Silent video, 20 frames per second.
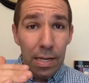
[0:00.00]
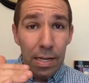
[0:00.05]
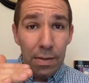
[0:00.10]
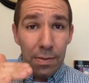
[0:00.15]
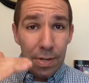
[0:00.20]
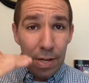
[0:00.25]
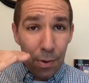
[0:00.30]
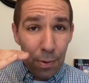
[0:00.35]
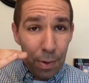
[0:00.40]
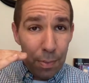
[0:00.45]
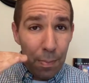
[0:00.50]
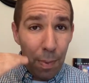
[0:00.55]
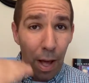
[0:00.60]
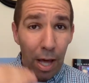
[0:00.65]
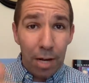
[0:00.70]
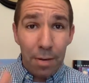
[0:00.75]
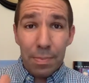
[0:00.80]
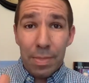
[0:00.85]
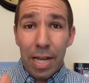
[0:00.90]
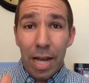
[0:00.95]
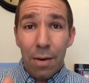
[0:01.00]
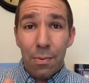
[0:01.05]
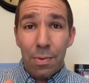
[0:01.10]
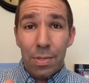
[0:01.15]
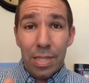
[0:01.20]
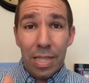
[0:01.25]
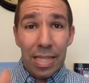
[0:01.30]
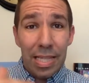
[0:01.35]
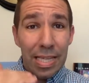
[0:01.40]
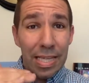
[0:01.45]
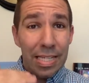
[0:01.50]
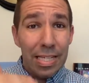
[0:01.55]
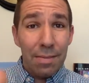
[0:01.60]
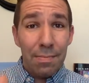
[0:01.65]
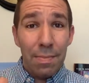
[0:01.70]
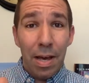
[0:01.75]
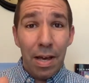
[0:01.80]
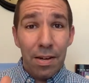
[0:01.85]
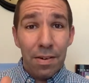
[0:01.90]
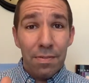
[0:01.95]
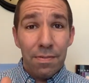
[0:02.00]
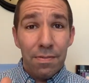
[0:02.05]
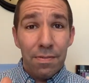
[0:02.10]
you know, we bottomed out with the least amount